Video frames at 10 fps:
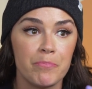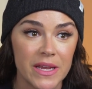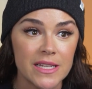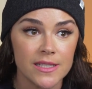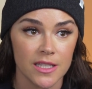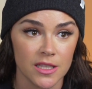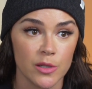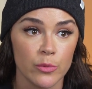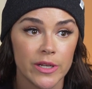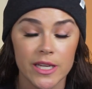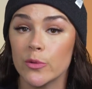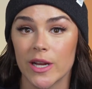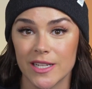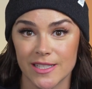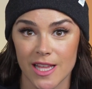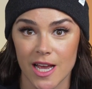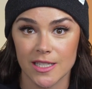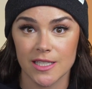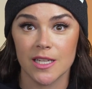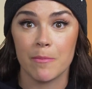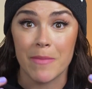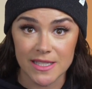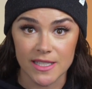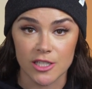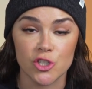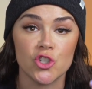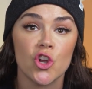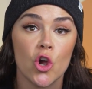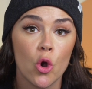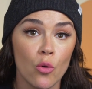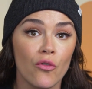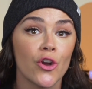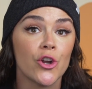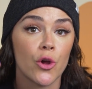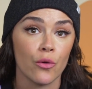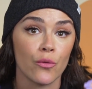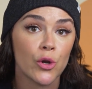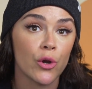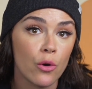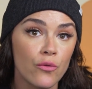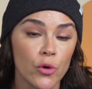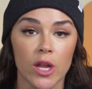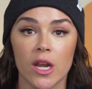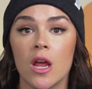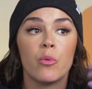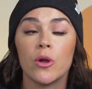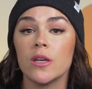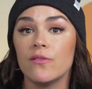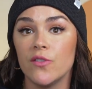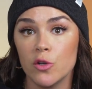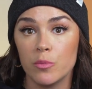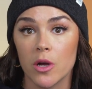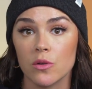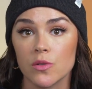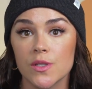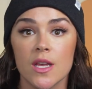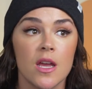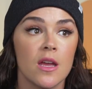basically reiterates that message over and over and over again. Point of view posts.